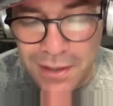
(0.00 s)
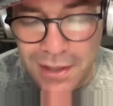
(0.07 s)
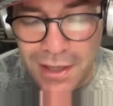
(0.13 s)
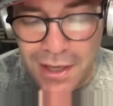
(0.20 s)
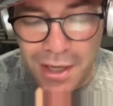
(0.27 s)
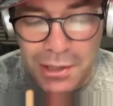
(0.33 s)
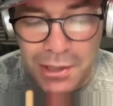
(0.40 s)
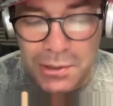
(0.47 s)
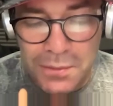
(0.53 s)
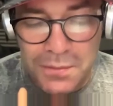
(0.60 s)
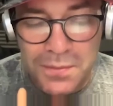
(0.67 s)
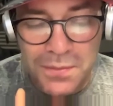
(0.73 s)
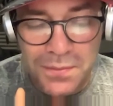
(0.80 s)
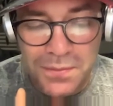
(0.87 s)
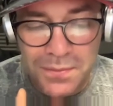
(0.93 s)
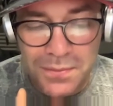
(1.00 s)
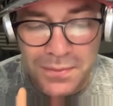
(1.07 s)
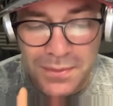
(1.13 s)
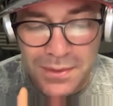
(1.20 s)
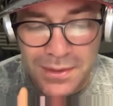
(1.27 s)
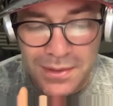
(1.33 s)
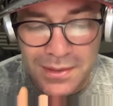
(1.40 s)
I love
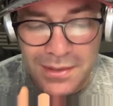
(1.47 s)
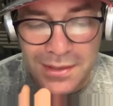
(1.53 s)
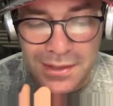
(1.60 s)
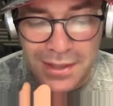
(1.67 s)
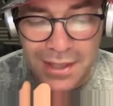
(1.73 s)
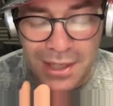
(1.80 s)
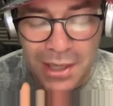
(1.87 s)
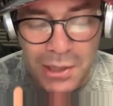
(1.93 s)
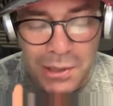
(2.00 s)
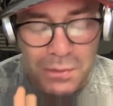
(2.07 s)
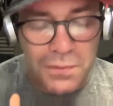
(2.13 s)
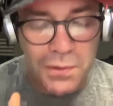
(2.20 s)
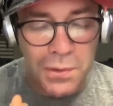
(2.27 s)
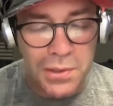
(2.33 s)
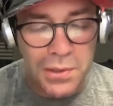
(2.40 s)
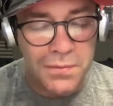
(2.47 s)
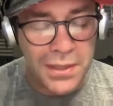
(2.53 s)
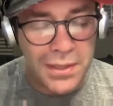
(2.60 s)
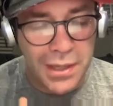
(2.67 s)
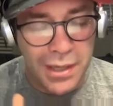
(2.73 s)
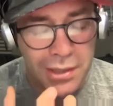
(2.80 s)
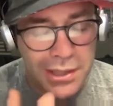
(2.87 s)
all of
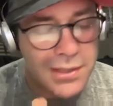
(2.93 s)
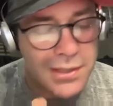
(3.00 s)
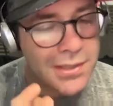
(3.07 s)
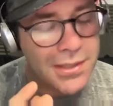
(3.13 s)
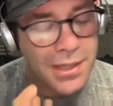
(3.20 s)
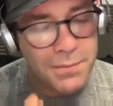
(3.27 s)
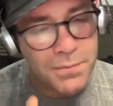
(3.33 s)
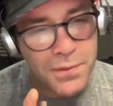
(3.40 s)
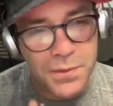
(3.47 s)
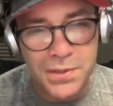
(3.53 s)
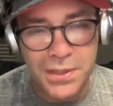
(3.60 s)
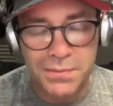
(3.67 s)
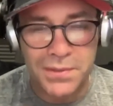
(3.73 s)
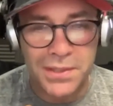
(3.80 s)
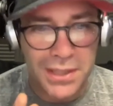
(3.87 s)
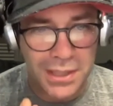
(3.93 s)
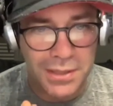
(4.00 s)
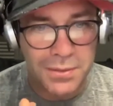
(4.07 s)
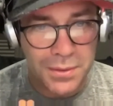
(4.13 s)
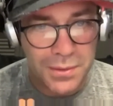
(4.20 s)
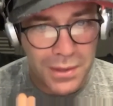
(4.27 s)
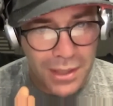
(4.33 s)
it. I'll eat the same foods every
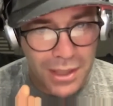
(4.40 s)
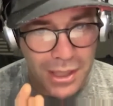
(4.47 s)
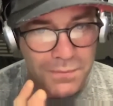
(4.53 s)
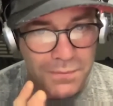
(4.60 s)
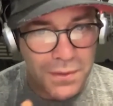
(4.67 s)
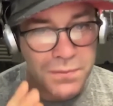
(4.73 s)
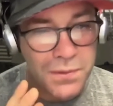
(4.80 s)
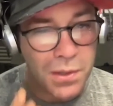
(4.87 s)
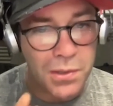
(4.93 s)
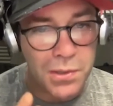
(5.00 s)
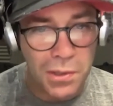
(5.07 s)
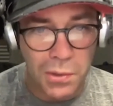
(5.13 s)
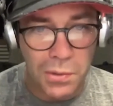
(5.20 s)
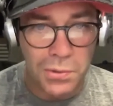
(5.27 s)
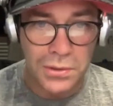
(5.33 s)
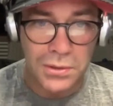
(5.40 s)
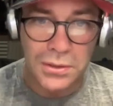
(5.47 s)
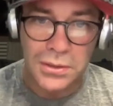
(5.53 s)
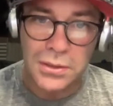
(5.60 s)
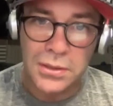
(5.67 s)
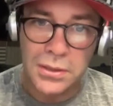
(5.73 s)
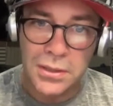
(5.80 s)
day if I've got a goal.
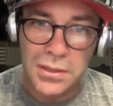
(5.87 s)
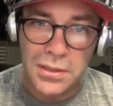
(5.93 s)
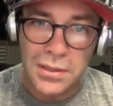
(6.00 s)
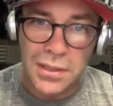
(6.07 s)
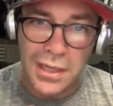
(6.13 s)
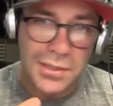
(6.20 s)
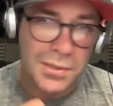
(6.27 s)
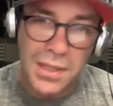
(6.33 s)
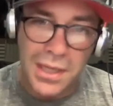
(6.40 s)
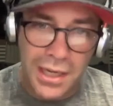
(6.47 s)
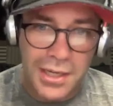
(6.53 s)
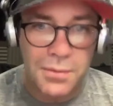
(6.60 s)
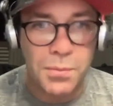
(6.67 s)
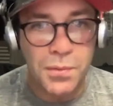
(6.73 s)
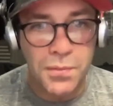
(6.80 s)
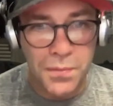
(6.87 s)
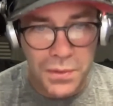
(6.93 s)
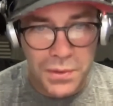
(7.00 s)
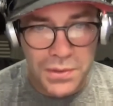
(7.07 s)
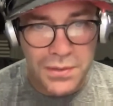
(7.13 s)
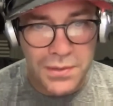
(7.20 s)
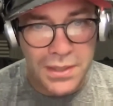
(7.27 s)
I don't care what
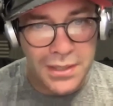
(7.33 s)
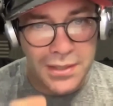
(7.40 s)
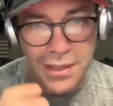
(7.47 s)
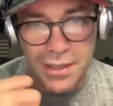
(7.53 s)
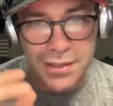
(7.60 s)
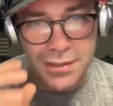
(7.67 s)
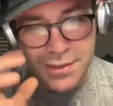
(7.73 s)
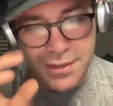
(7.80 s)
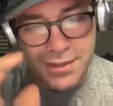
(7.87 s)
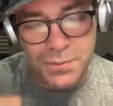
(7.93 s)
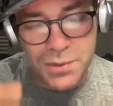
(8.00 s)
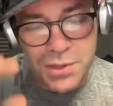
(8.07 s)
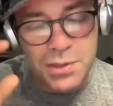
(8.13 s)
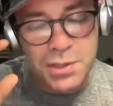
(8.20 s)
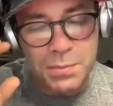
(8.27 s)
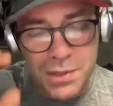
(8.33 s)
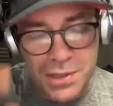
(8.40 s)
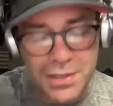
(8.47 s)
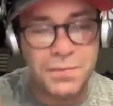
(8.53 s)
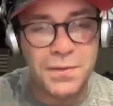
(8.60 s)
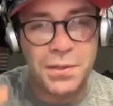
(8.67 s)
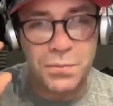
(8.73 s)
foods I ate. Like, there was a
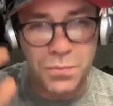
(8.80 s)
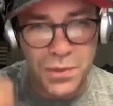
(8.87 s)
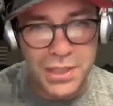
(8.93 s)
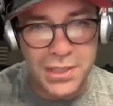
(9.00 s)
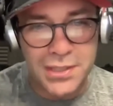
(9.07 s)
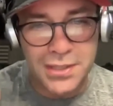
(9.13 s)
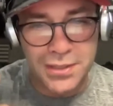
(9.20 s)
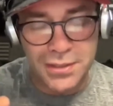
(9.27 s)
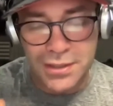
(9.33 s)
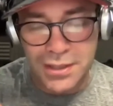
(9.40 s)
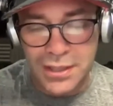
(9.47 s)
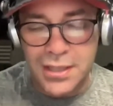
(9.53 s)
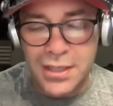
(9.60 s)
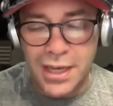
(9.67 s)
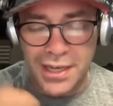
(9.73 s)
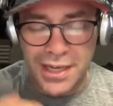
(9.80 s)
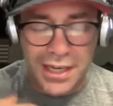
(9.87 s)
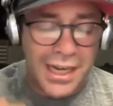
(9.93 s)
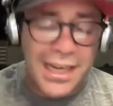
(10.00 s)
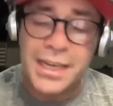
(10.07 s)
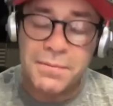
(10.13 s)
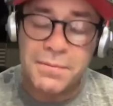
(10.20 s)
specific reason, and
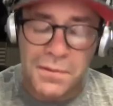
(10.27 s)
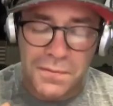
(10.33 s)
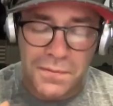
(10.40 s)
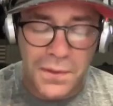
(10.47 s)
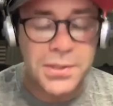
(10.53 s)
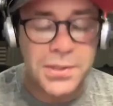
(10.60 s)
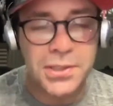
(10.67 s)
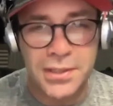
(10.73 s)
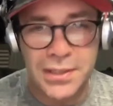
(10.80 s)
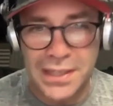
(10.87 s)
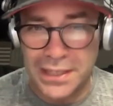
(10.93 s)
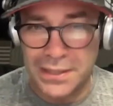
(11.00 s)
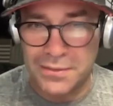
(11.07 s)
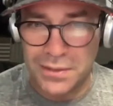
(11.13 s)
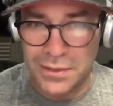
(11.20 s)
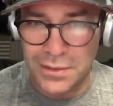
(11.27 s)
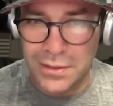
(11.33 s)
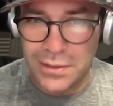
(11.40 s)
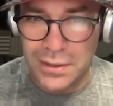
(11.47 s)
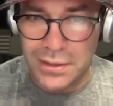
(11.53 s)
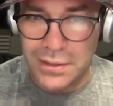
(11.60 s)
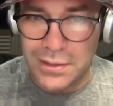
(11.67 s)
I eat for function now.
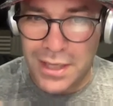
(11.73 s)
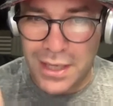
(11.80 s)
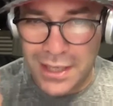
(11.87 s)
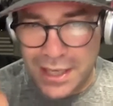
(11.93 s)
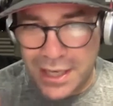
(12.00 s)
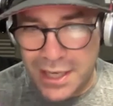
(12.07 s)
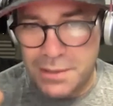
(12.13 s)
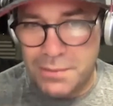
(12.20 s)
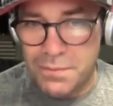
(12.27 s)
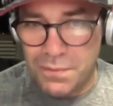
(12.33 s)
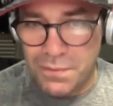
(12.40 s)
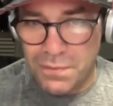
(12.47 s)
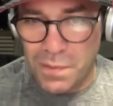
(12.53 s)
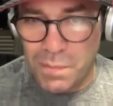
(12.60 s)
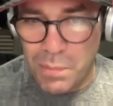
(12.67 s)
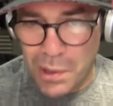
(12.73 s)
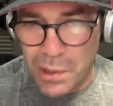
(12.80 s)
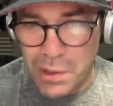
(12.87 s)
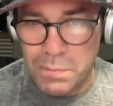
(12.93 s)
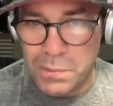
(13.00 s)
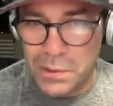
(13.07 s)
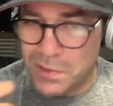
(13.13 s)
I eat for
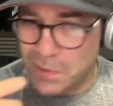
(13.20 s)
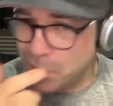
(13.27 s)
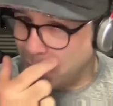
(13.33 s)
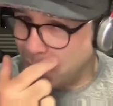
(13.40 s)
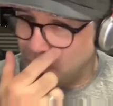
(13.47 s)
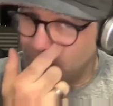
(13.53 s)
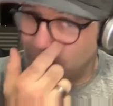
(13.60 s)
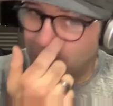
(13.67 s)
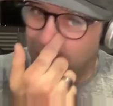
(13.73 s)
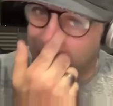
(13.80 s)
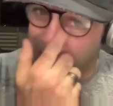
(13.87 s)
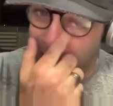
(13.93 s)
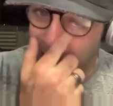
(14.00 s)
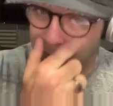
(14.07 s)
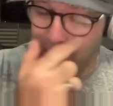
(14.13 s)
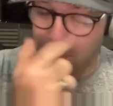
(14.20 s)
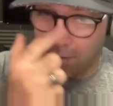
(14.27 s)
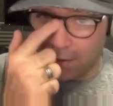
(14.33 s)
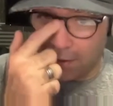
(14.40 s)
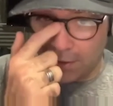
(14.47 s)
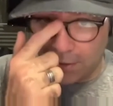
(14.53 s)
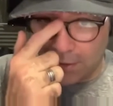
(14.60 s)
purpose, not for pleasure,
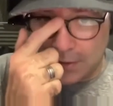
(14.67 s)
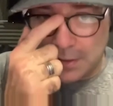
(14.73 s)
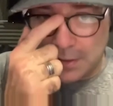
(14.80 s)
really.